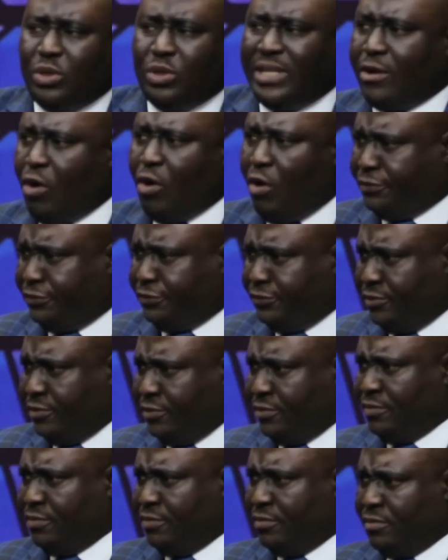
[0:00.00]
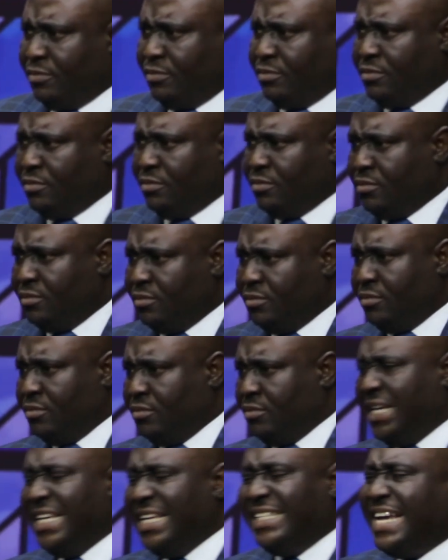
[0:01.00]
to take off.
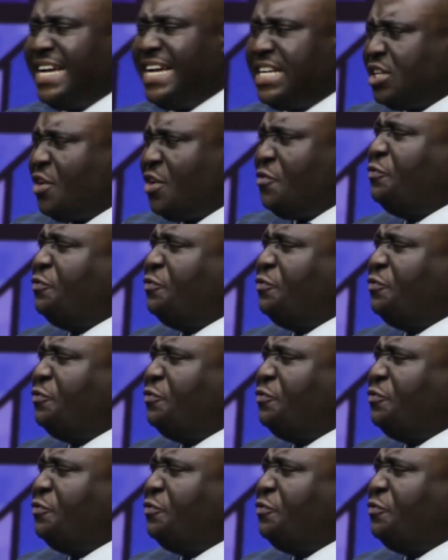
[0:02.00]
It takes